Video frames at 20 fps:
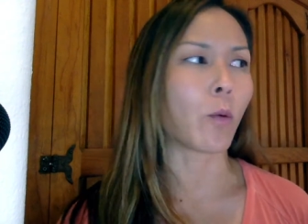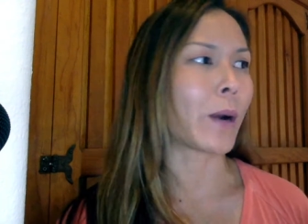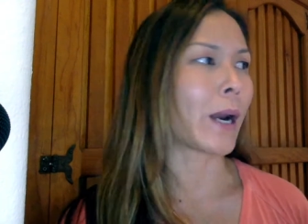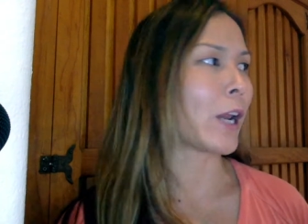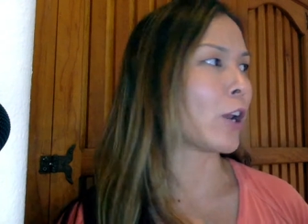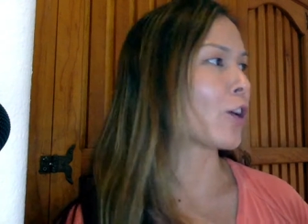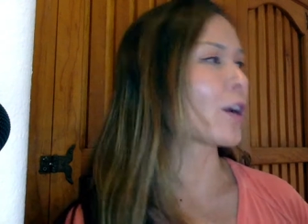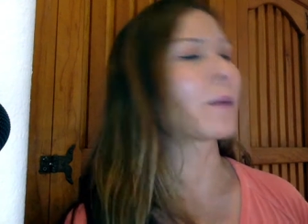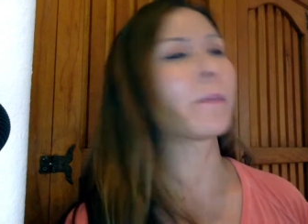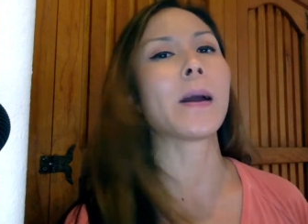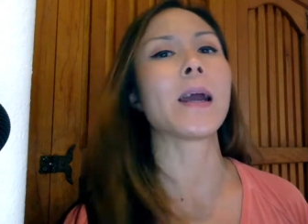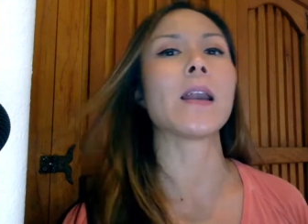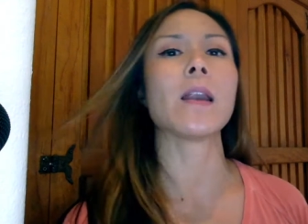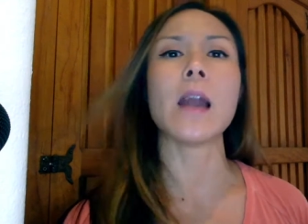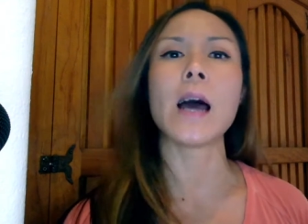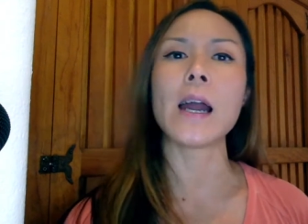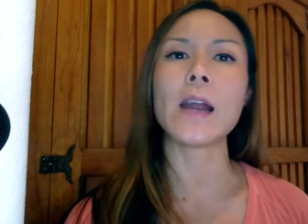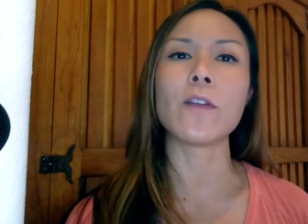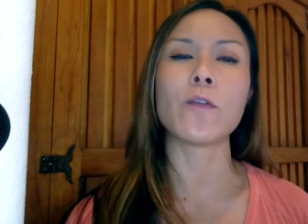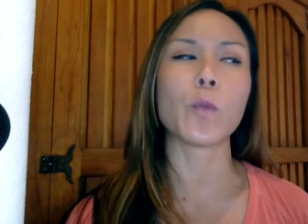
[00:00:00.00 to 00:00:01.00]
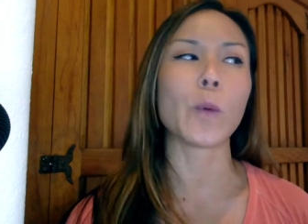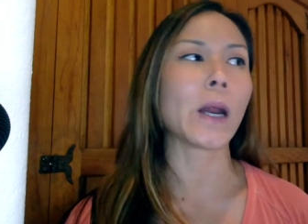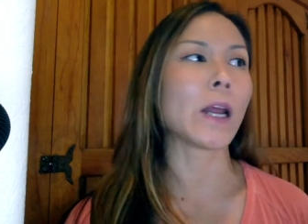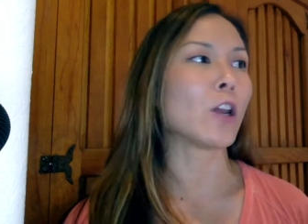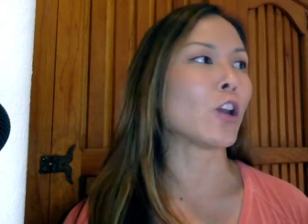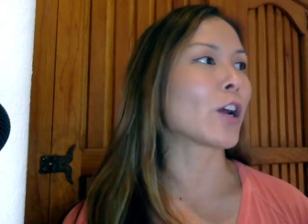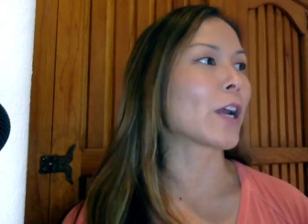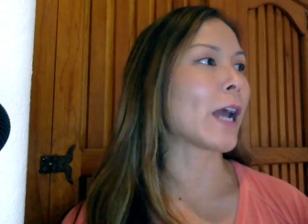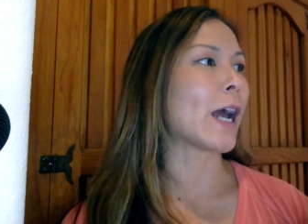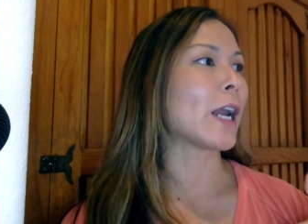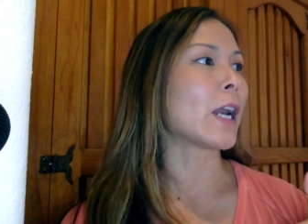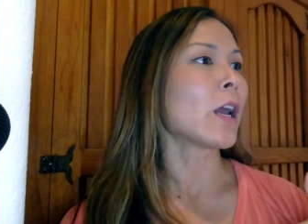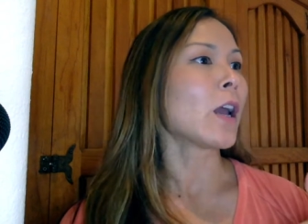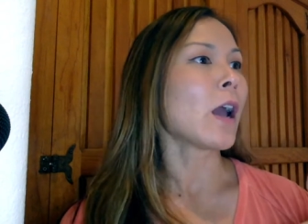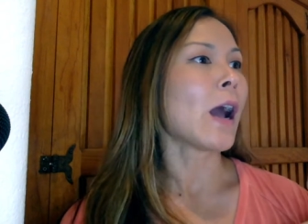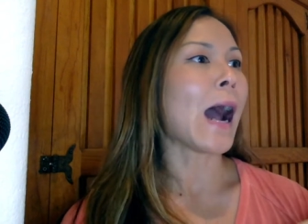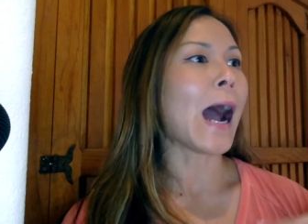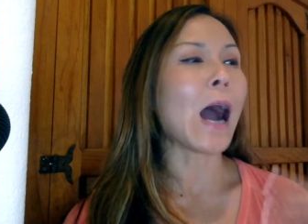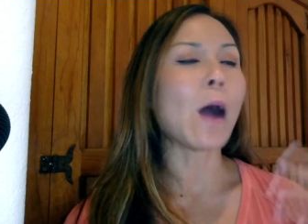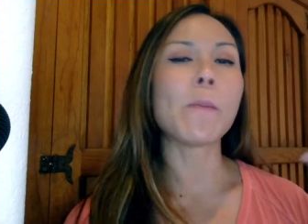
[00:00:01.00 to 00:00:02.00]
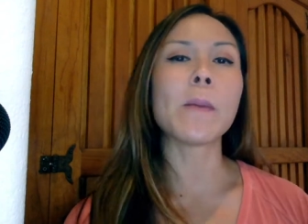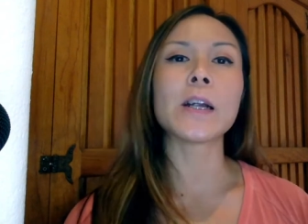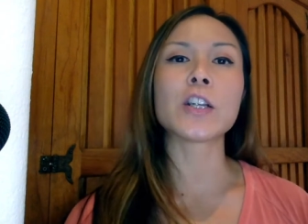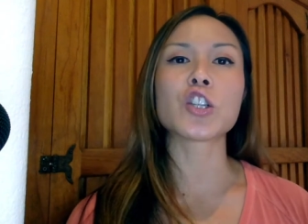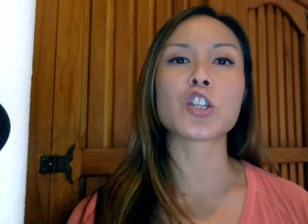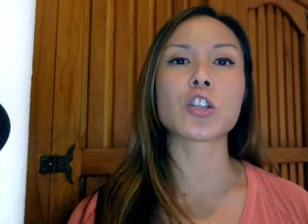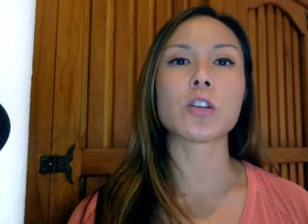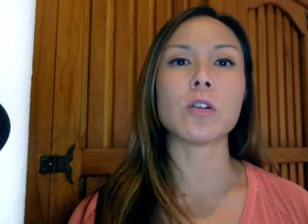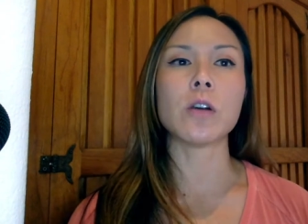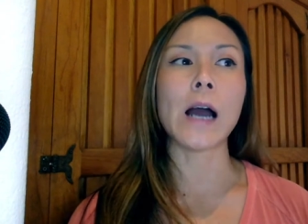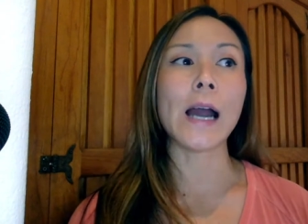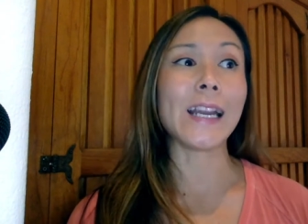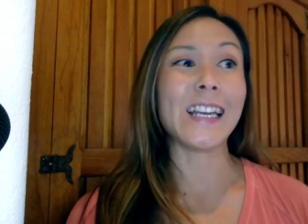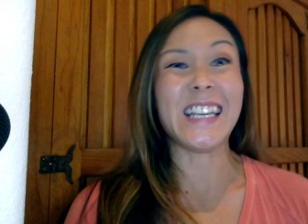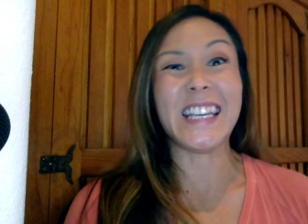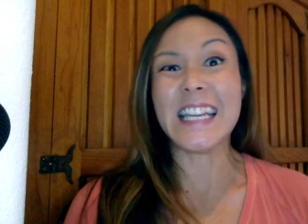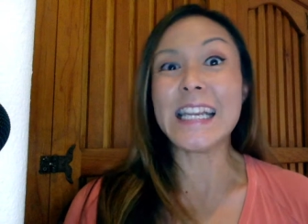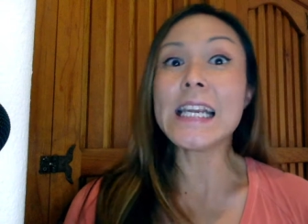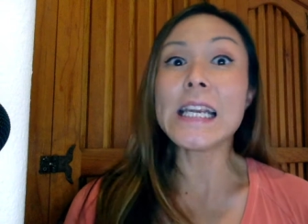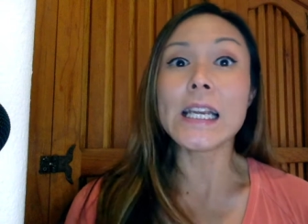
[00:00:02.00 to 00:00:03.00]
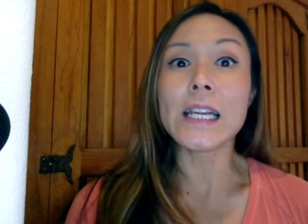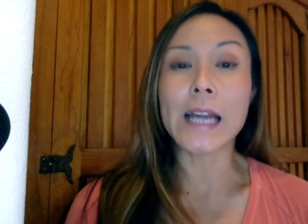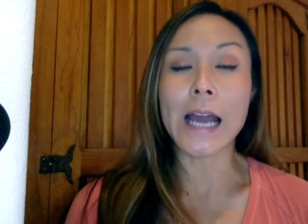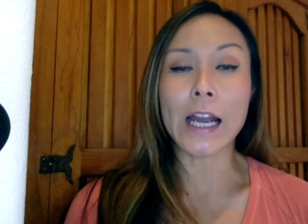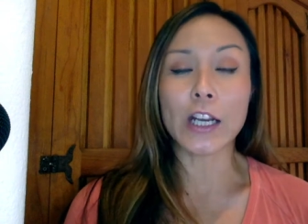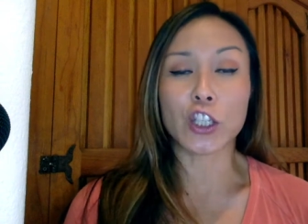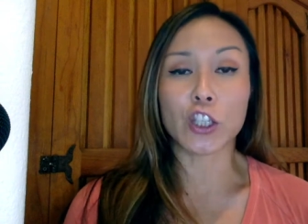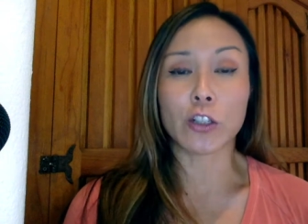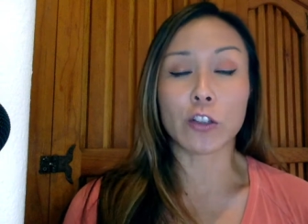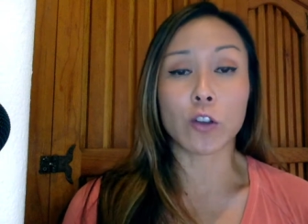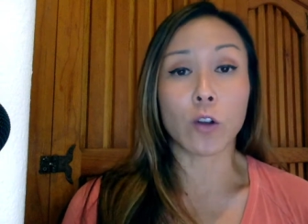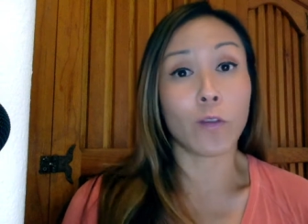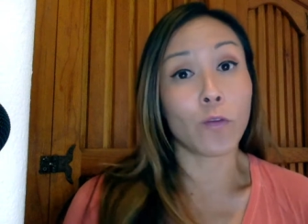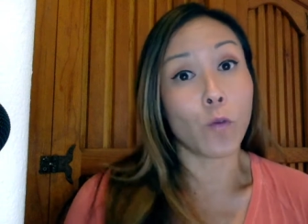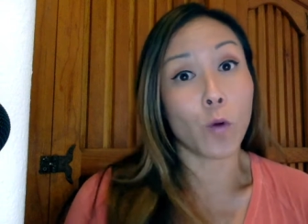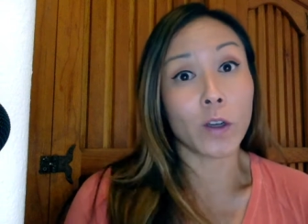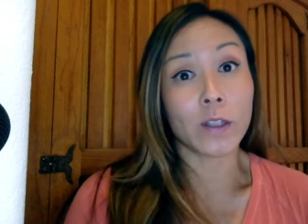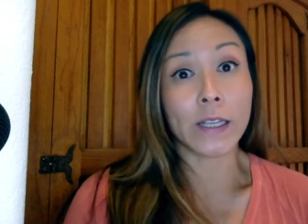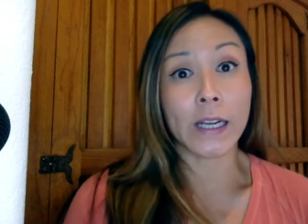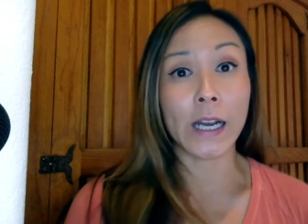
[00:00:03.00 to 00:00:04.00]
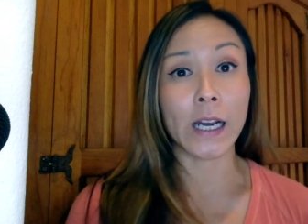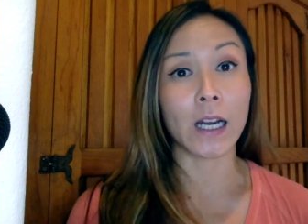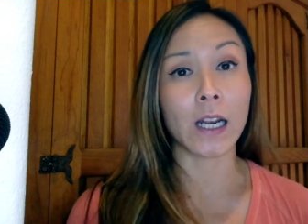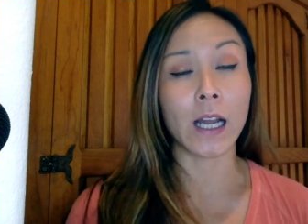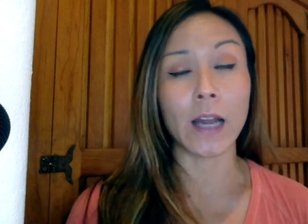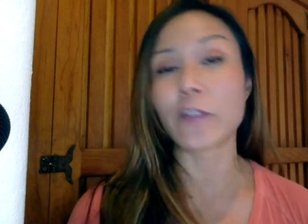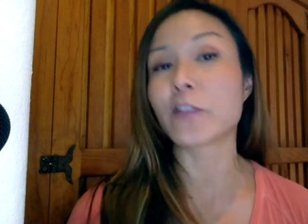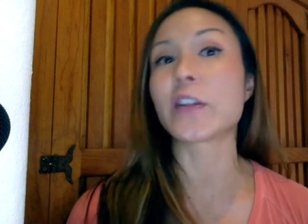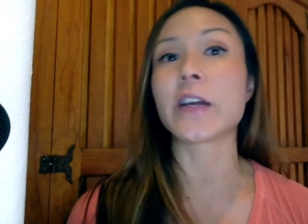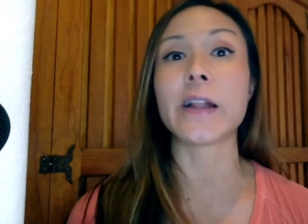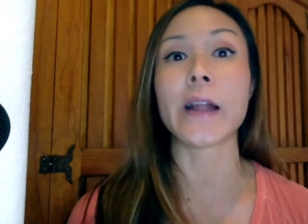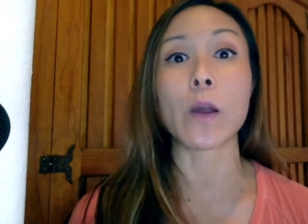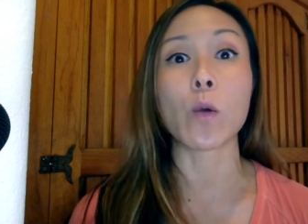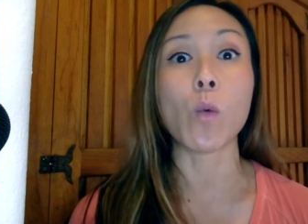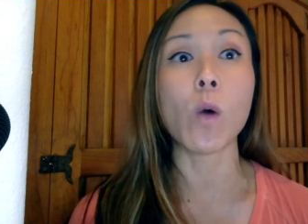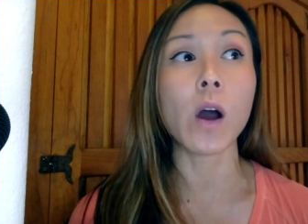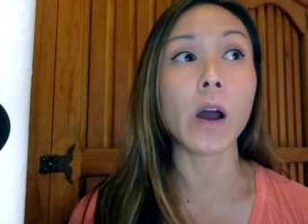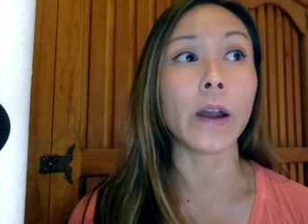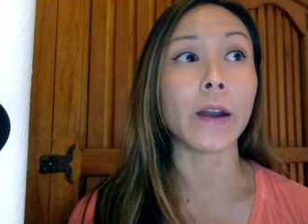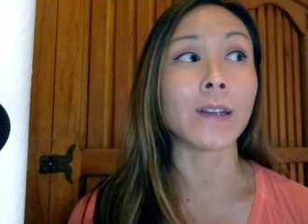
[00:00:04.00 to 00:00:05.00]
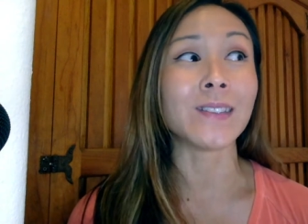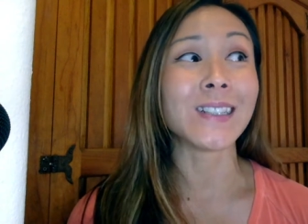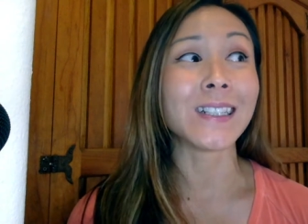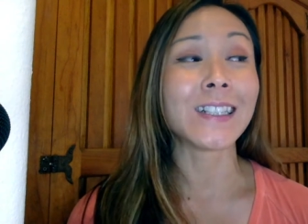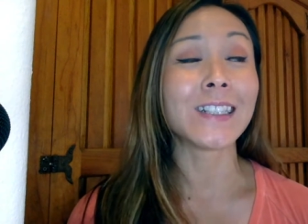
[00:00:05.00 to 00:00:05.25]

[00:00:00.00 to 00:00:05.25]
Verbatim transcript: When I look at my life, when I look at how much I need actually to afford the kind of lifestyle I want,